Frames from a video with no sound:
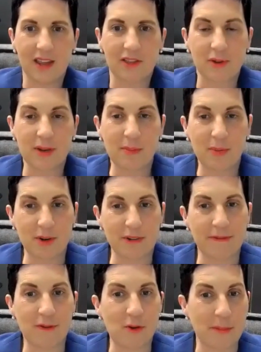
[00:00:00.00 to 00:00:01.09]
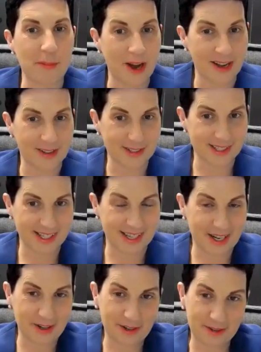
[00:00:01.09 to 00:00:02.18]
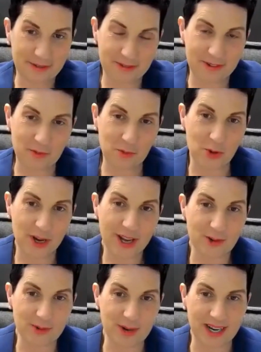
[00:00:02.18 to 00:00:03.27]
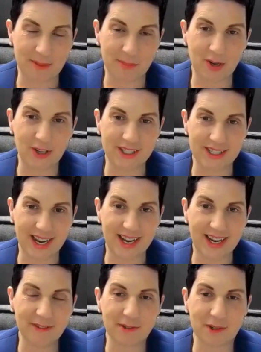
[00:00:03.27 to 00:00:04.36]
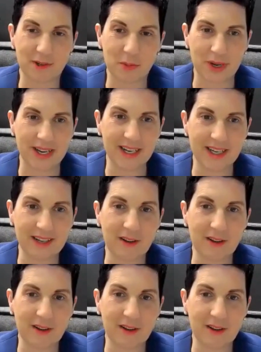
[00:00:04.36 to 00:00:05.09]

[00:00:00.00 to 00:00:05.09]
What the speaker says: 3.4 miles of walking or running per day for a week